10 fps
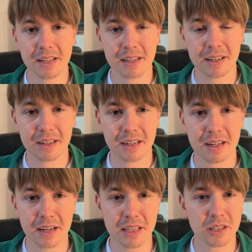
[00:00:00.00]

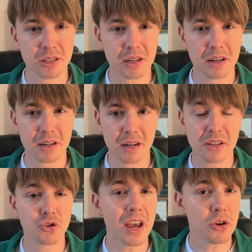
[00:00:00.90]
it's a
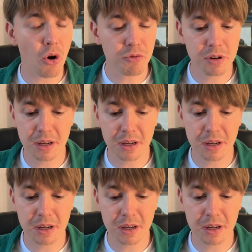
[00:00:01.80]
trade-off.